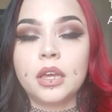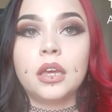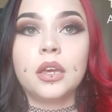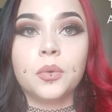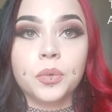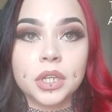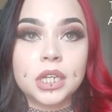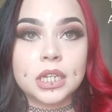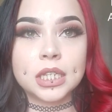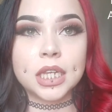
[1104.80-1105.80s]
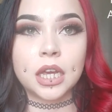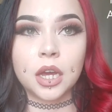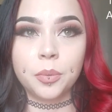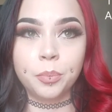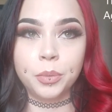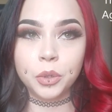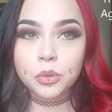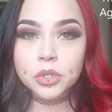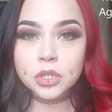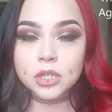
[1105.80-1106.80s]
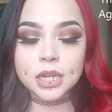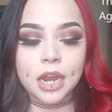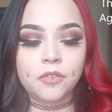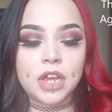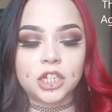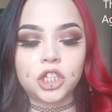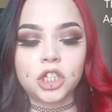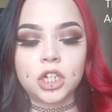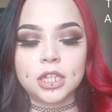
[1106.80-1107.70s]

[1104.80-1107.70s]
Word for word: It really is like a mousse kind of texture.